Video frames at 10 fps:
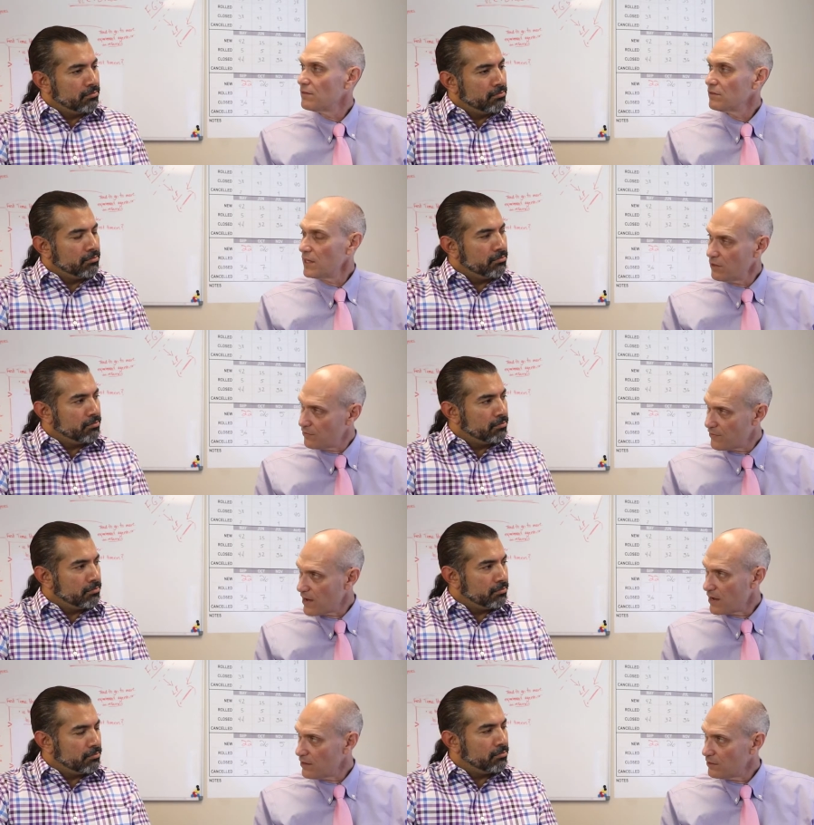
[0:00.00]
Speaker 1: legal
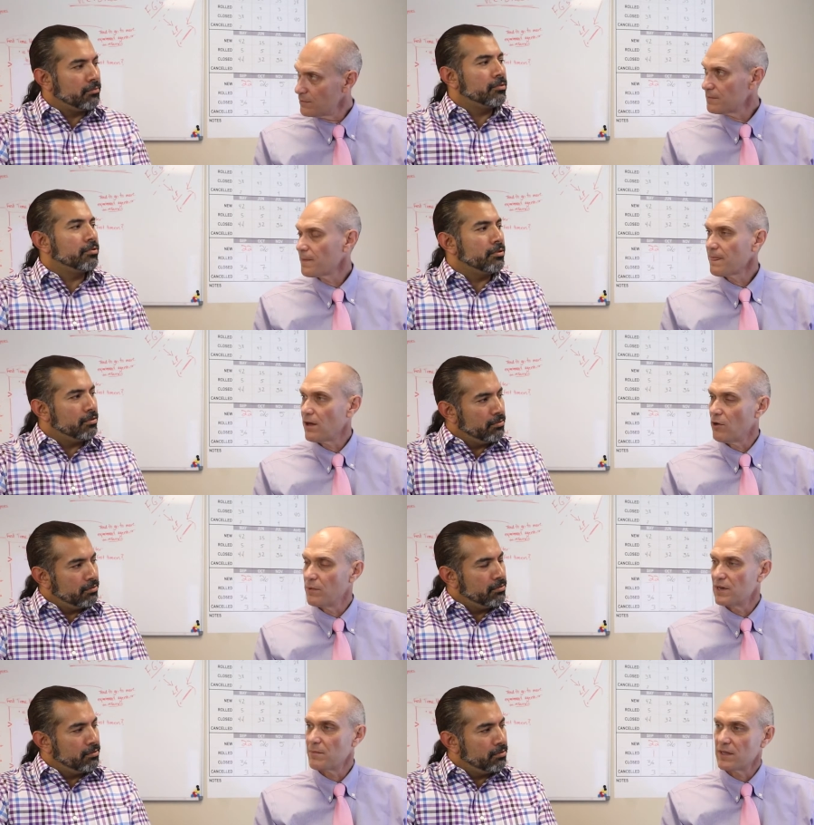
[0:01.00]
file, okay.
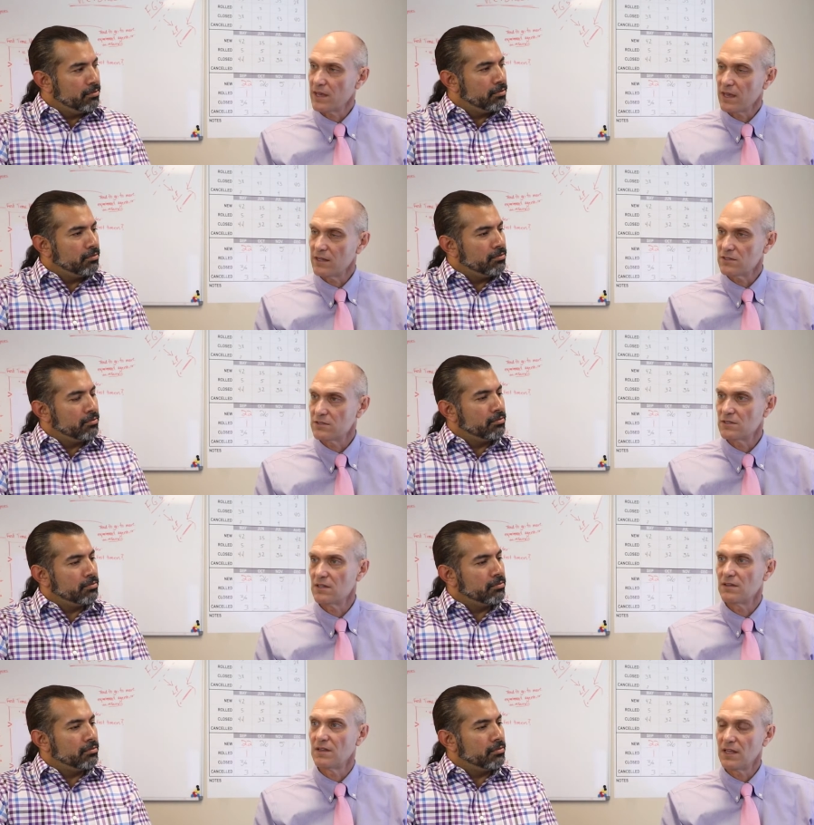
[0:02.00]
Opened up a case,
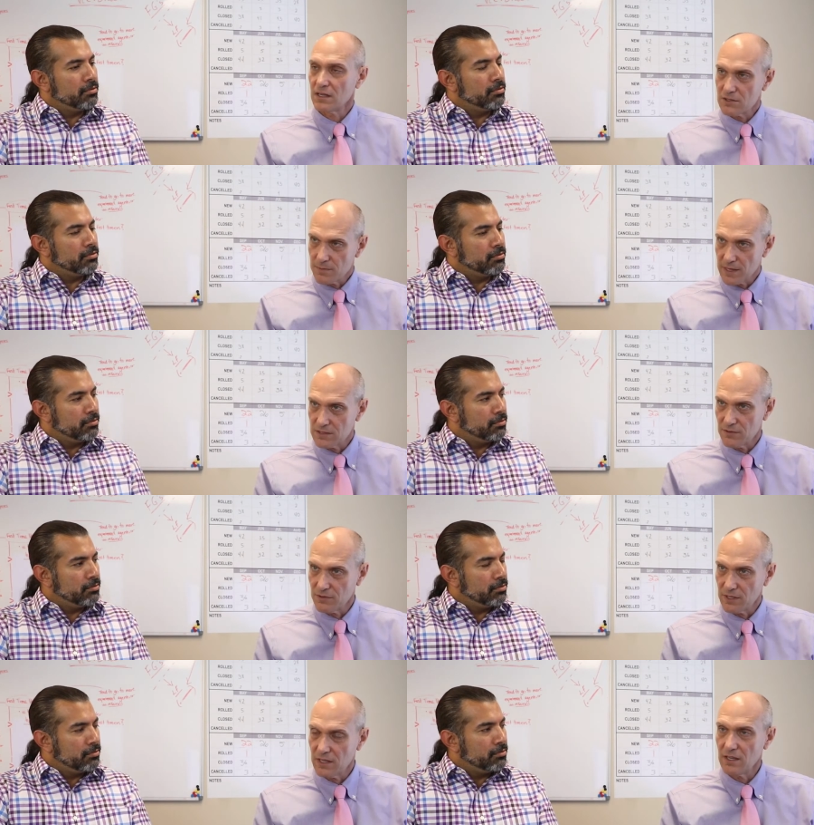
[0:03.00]

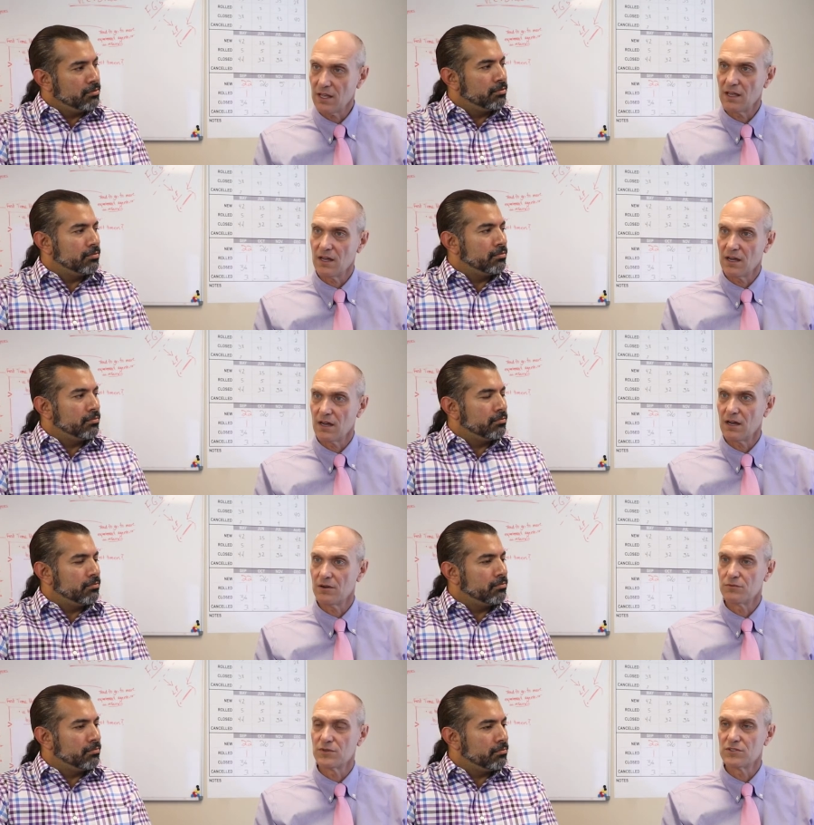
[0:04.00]
inexpensively
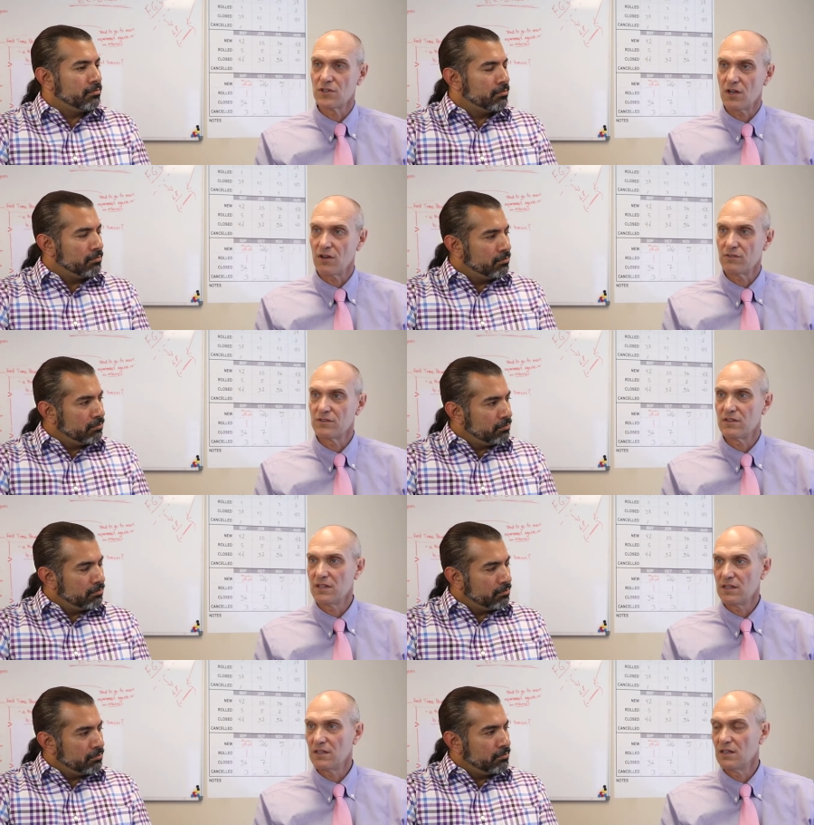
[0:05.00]
uh, resolved
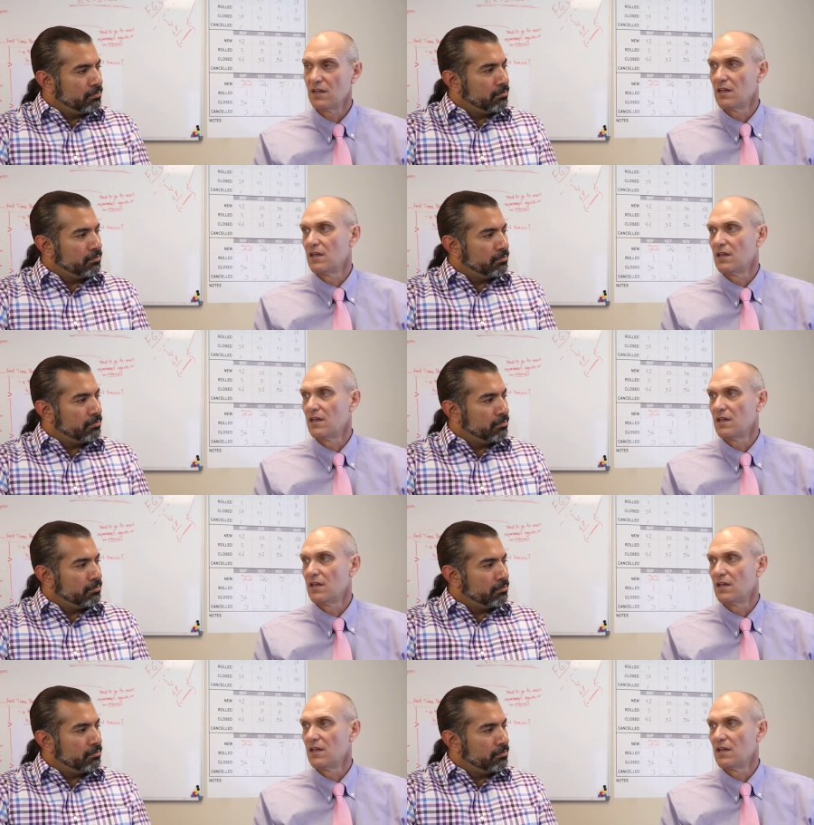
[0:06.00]
the